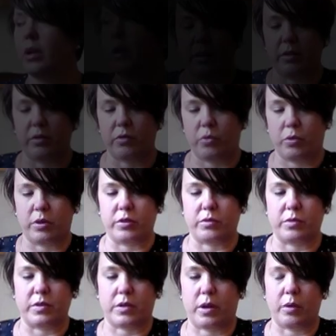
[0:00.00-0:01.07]
And this course
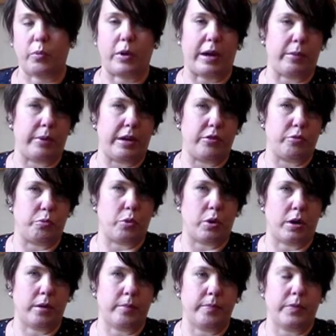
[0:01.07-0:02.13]
was called Why Wage
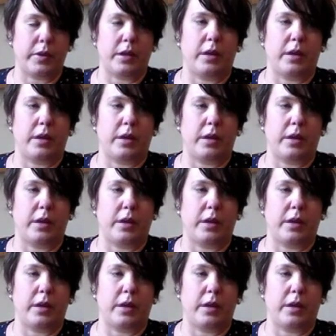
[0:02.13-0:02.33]
War?